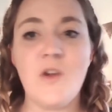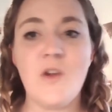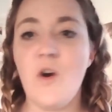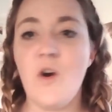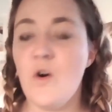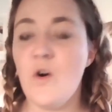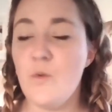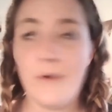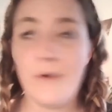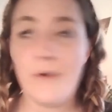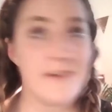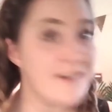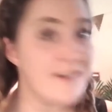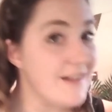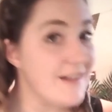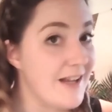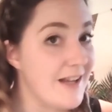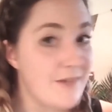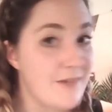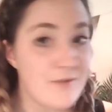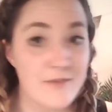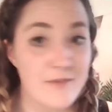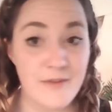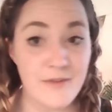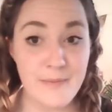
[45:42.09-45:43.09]
always the
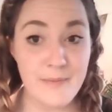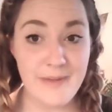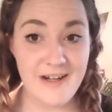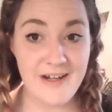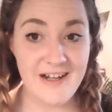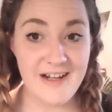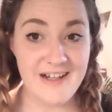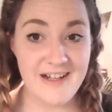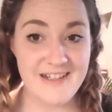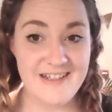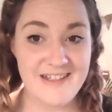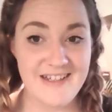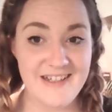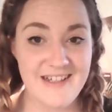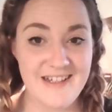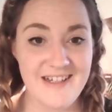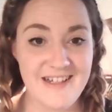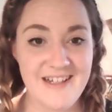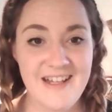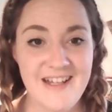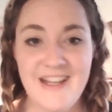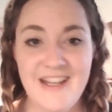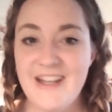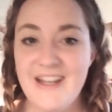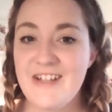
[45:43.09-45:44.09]
life of the
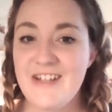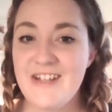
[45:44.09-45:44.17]
party.